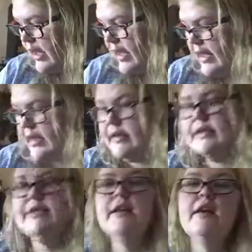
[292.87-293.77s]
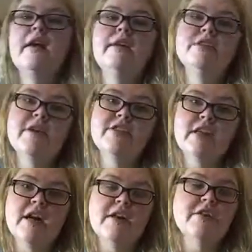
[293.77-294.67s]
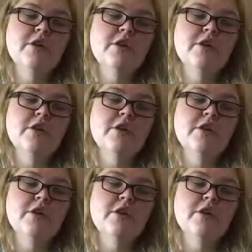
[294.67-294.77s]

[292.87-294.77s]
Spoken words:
and so I've started.